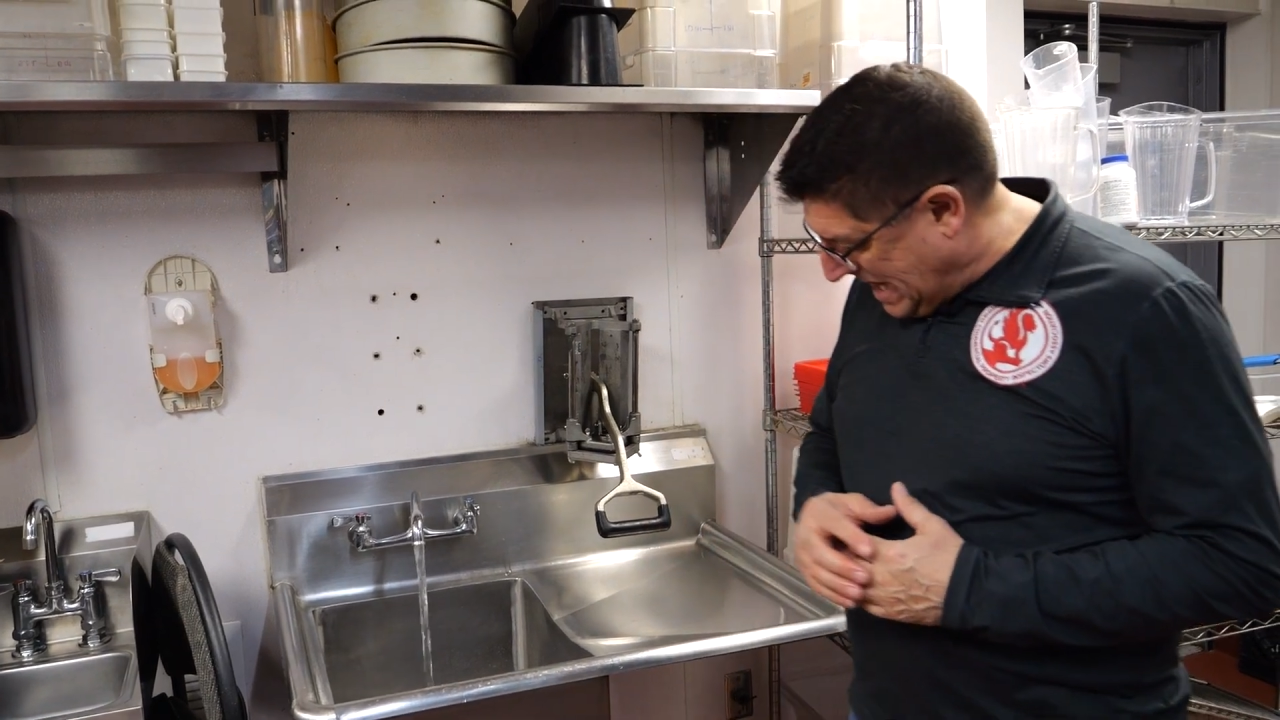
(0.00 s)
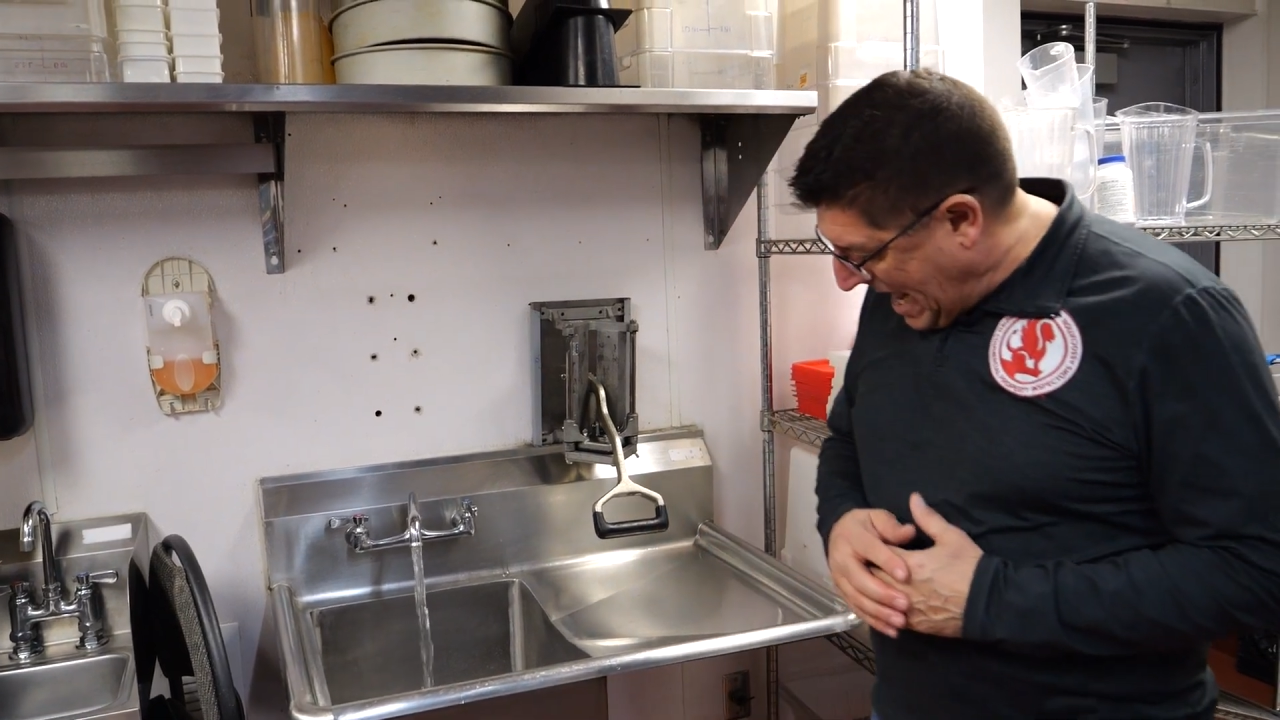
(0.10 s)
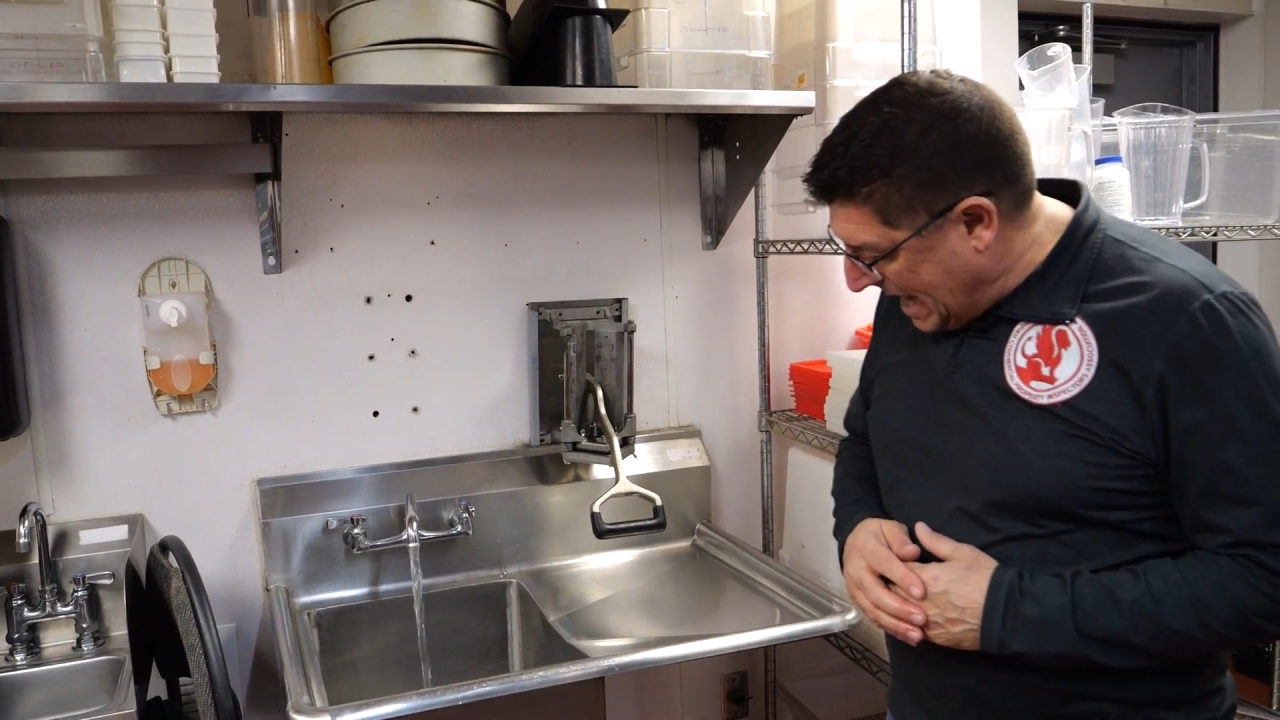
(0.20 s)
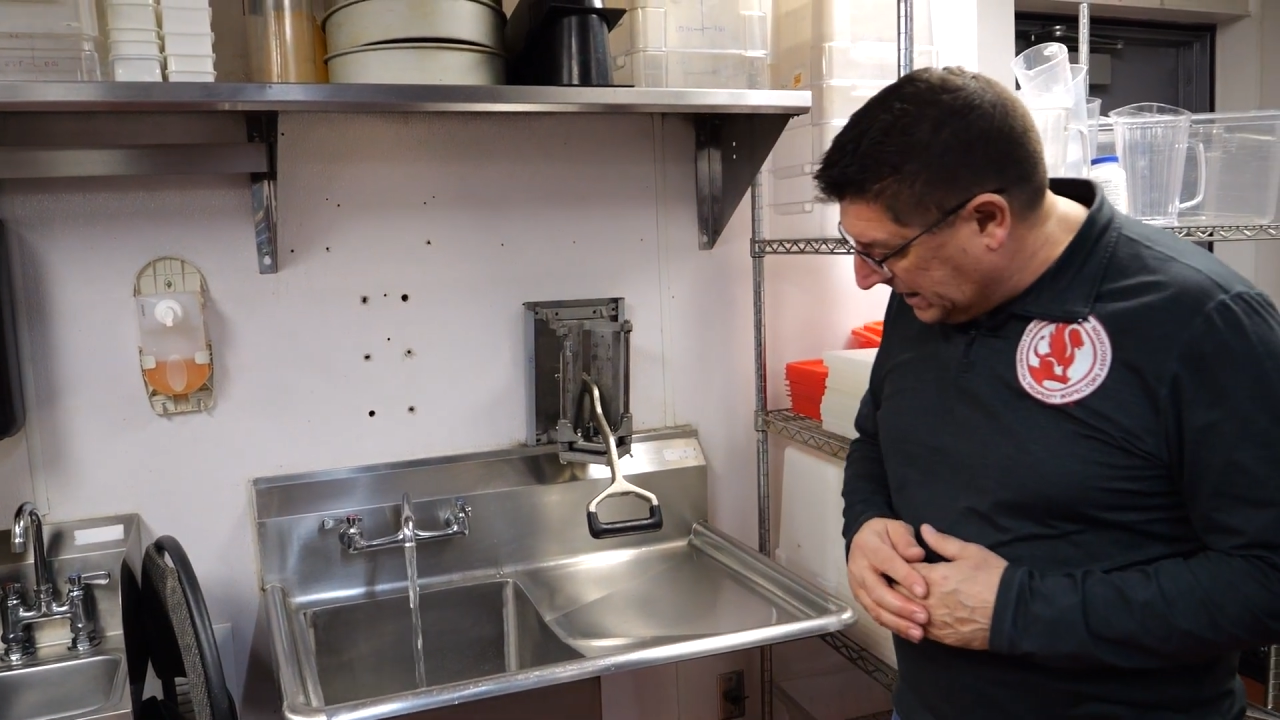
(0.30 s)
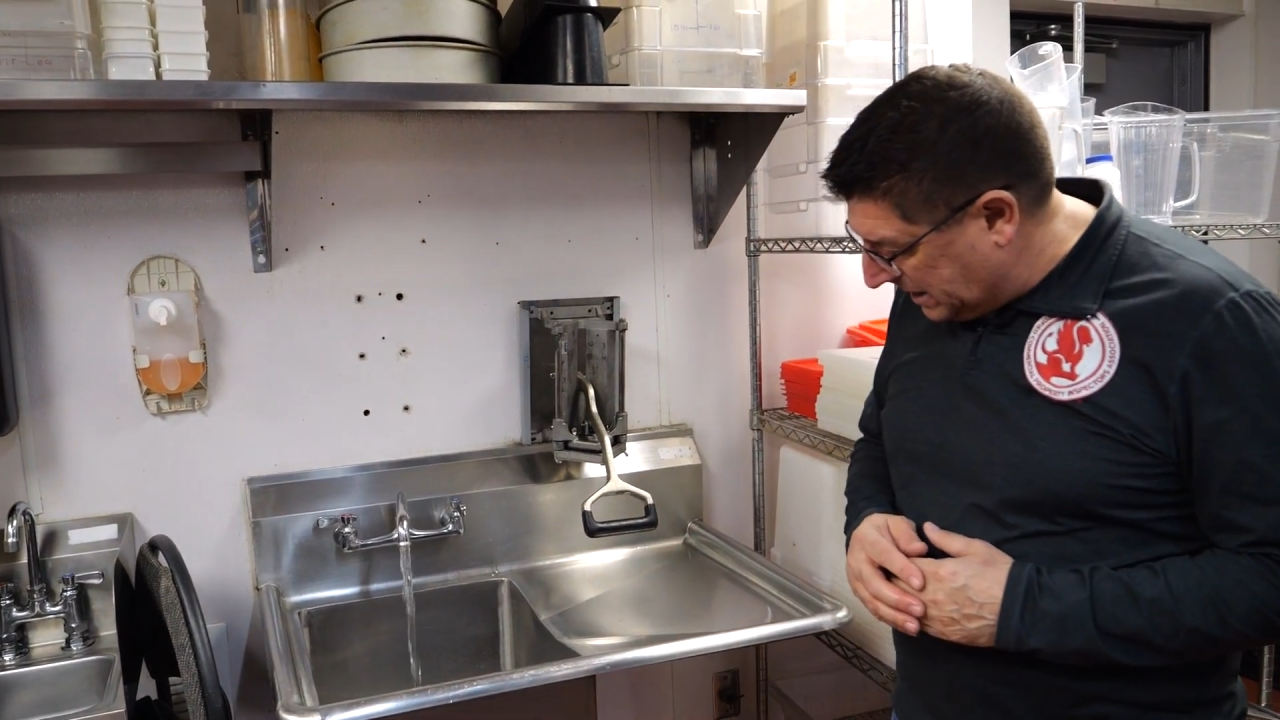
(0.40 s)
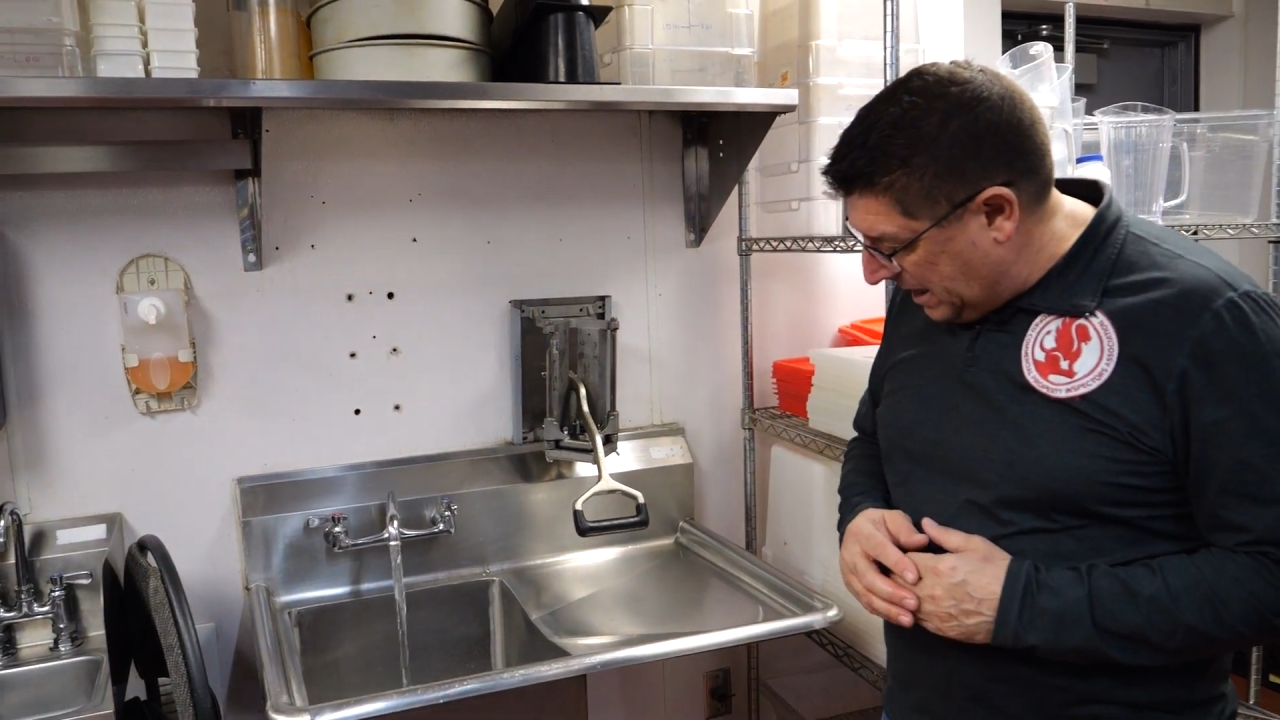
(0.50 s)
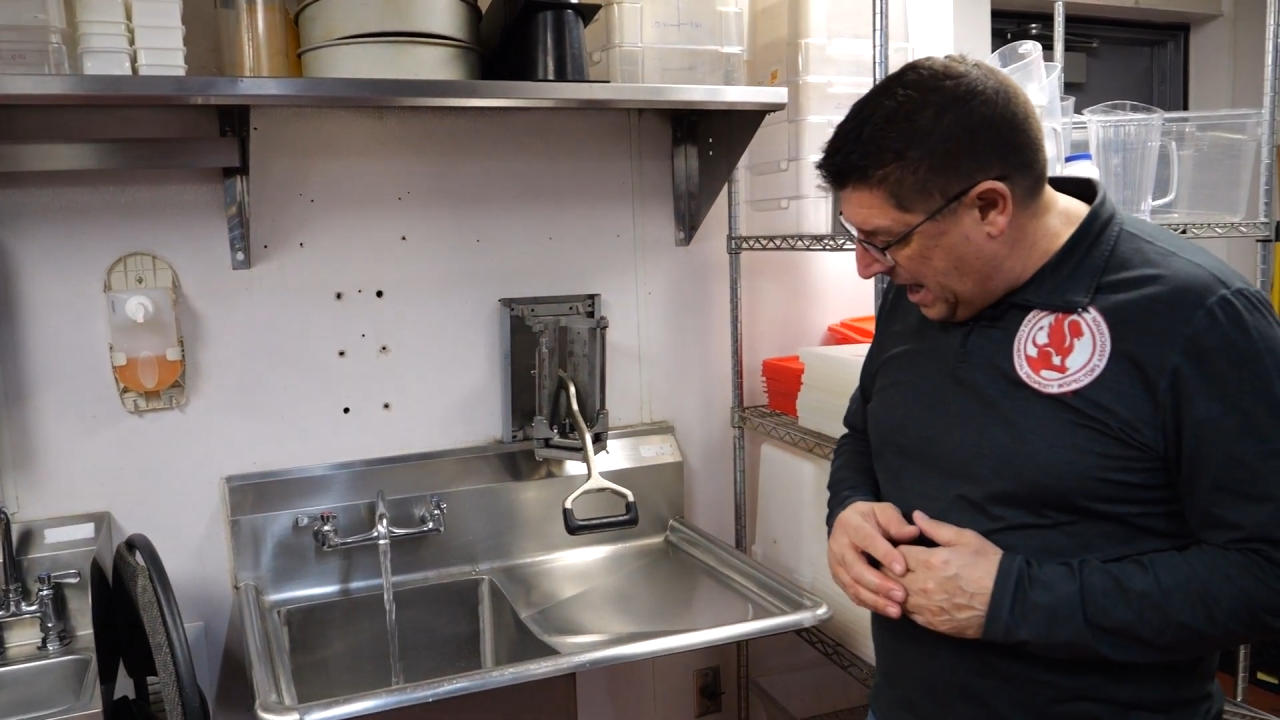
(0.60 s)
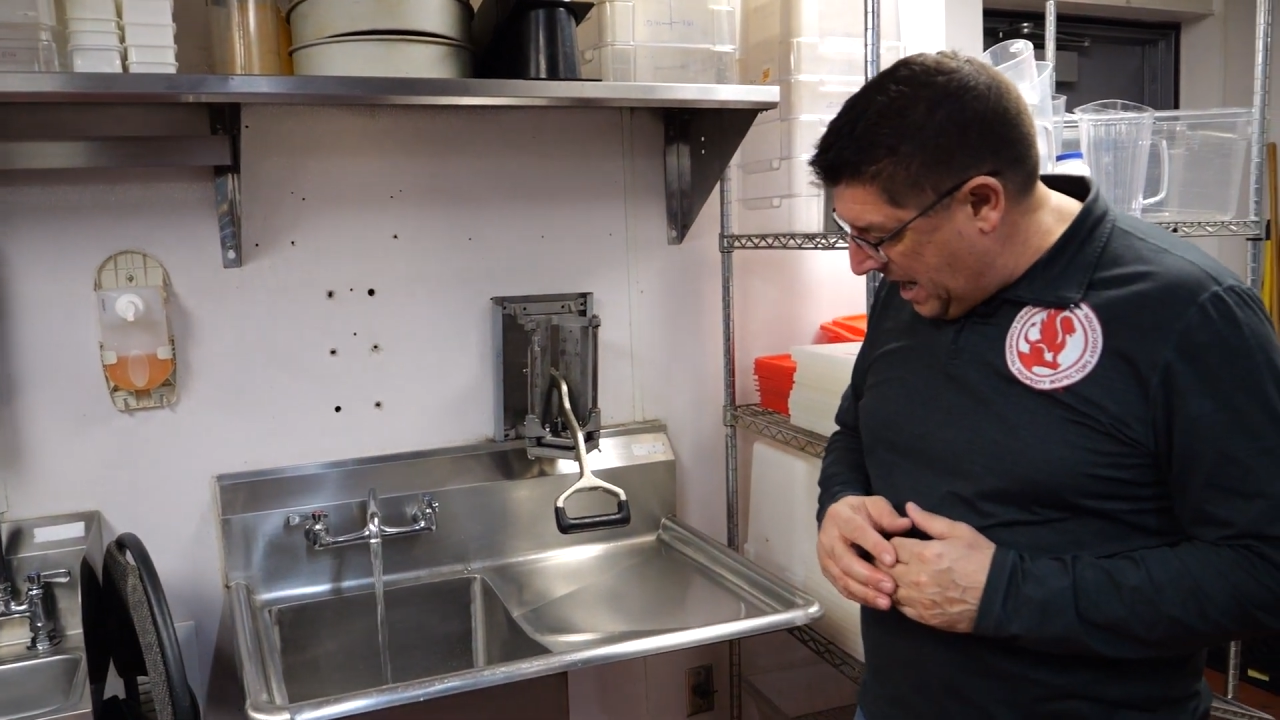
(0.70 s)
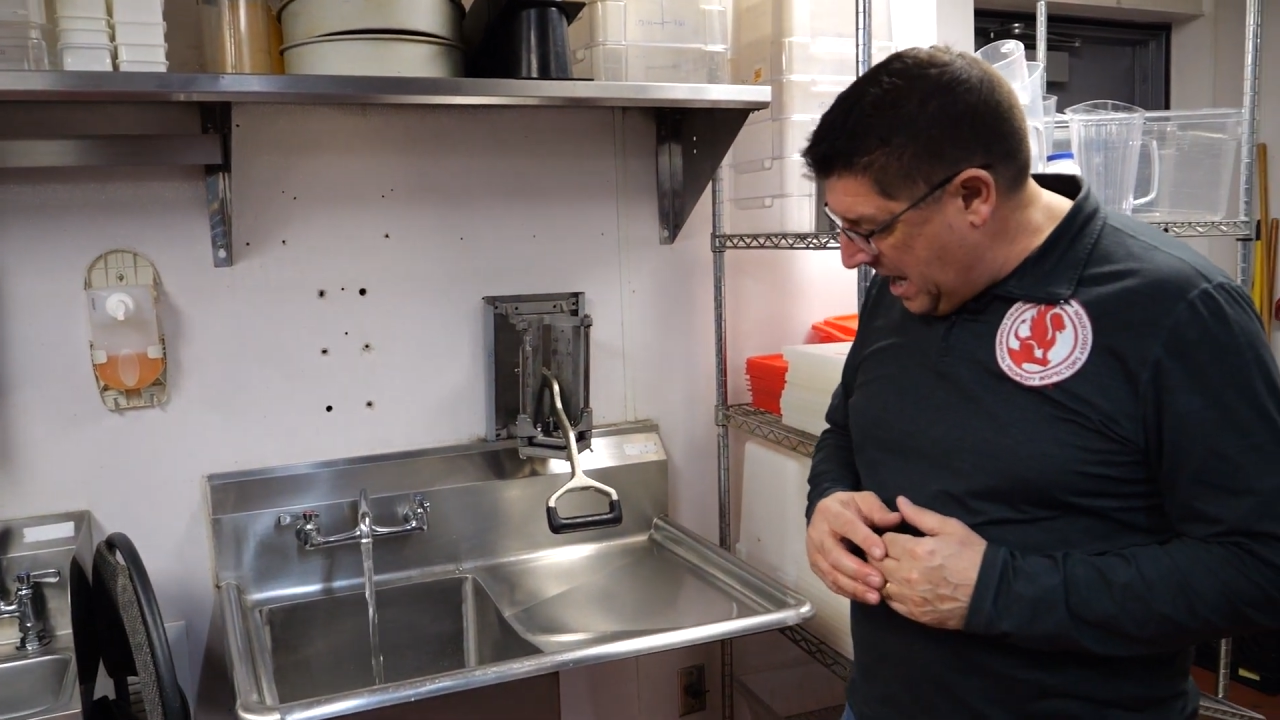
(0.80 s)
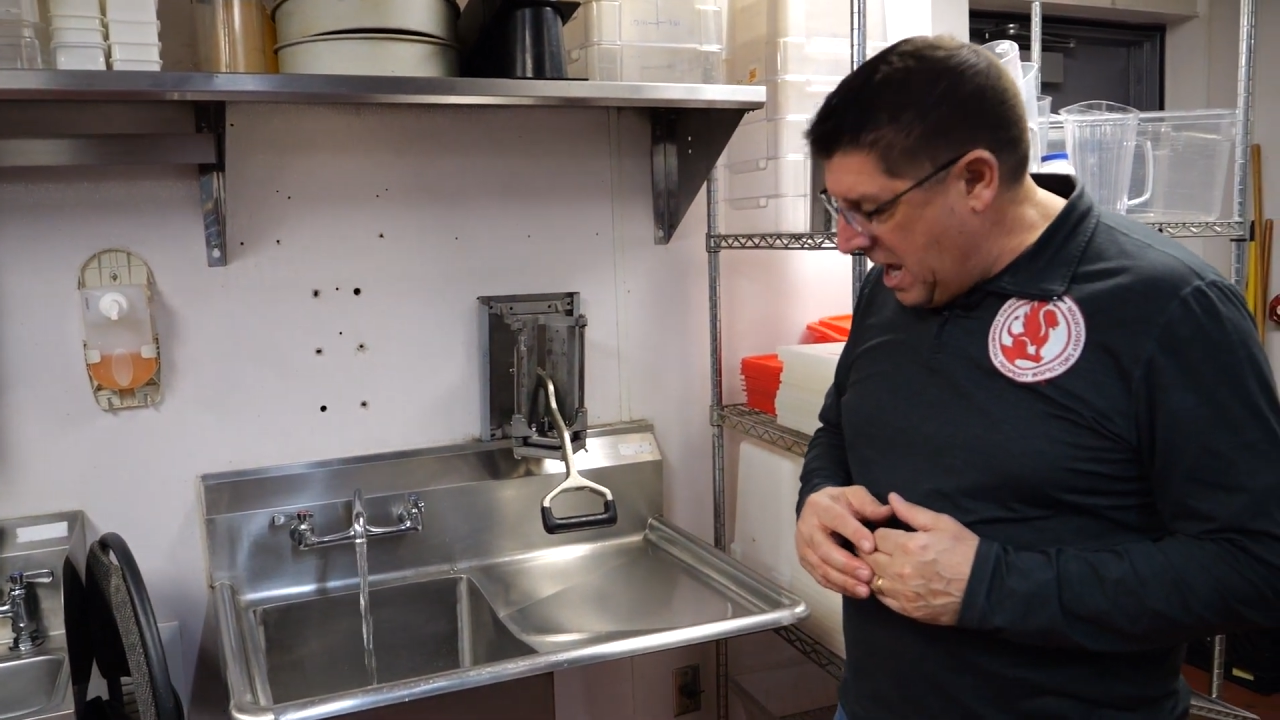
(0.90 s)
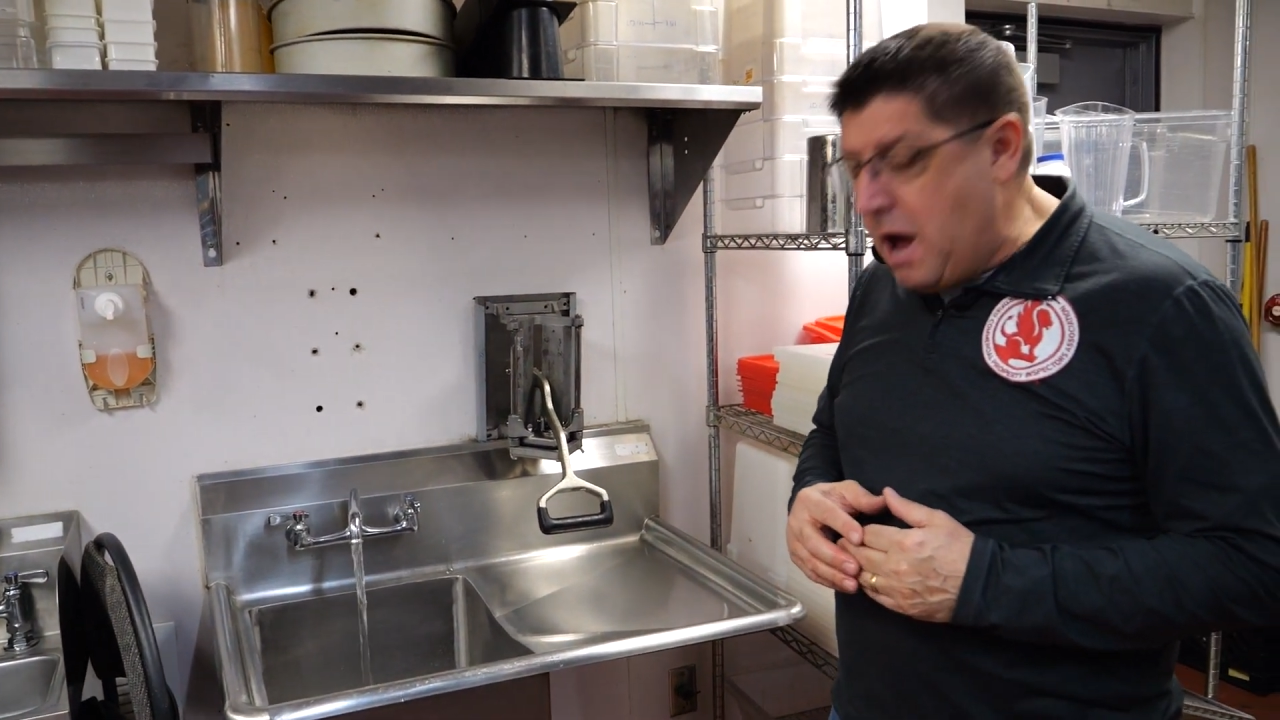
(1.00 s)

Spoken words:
lastly,